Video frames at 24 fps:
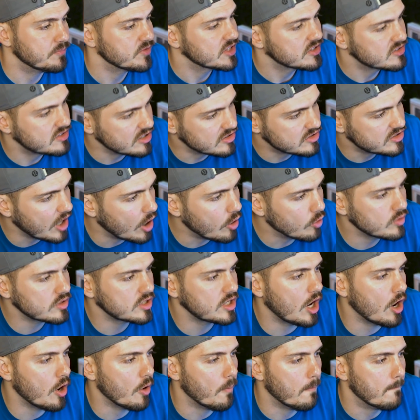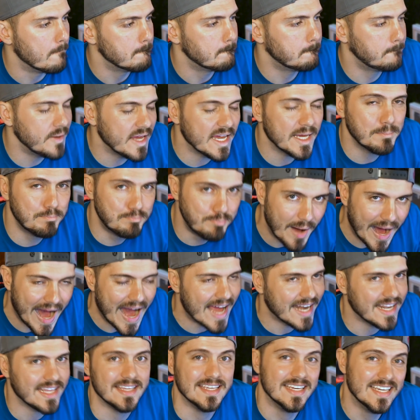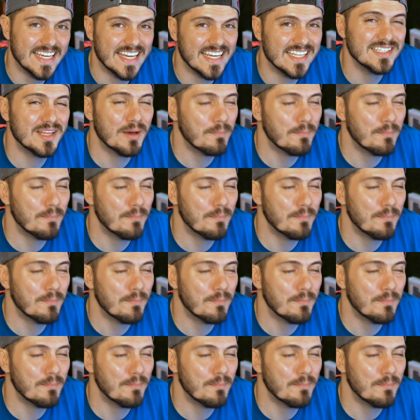Sissoko, big body in the